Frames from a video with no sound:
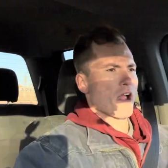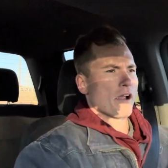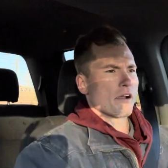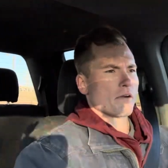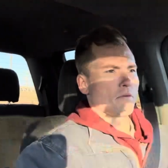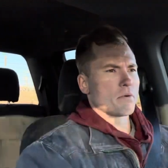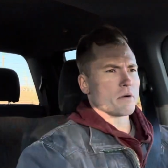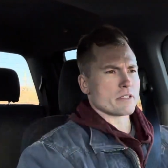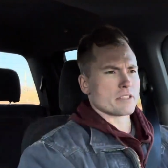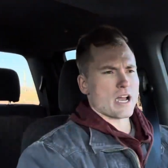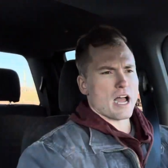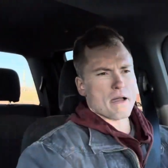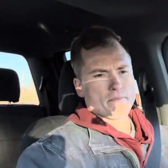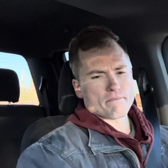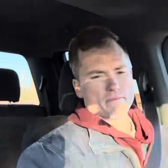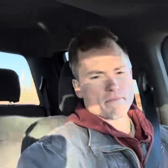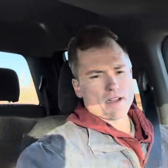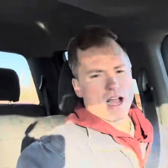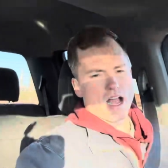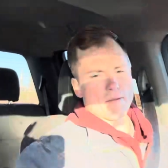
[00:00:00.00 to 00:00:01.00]
which
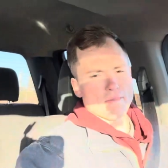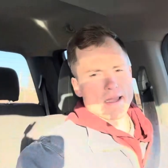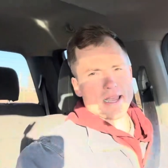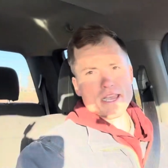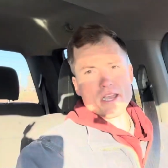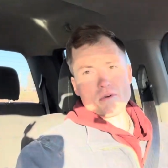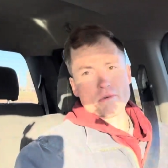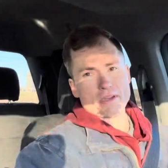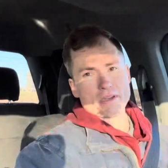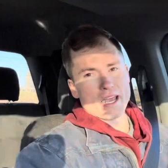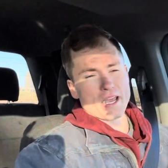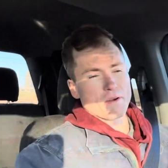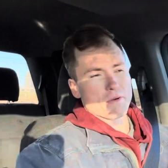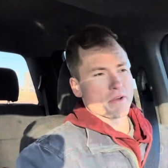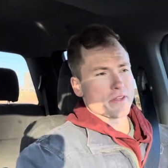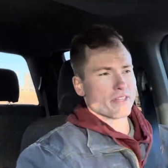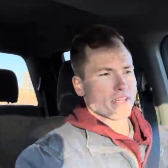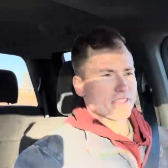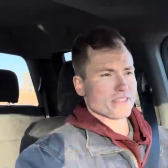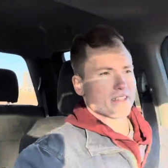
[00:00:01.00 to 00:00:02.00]
I'm a-okay
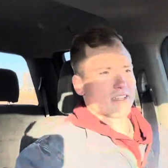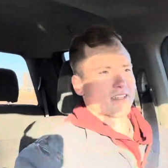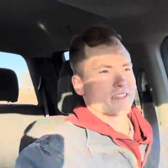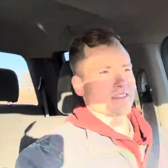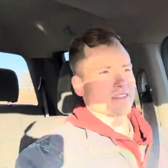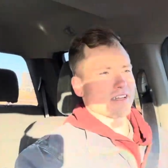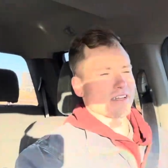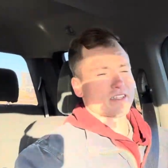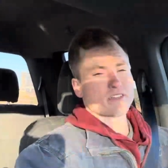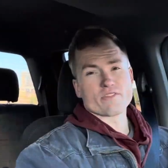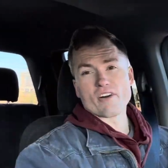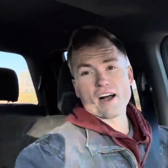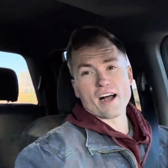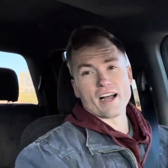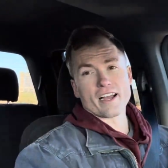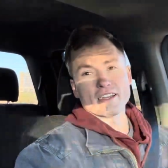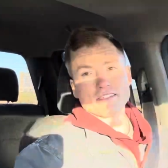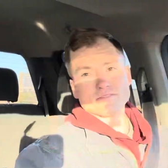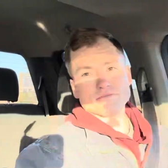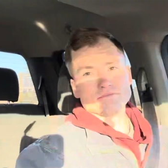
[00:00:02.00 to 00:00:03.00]
with. That's
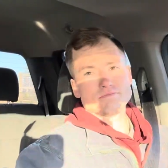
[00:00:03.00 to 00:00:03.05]
fine.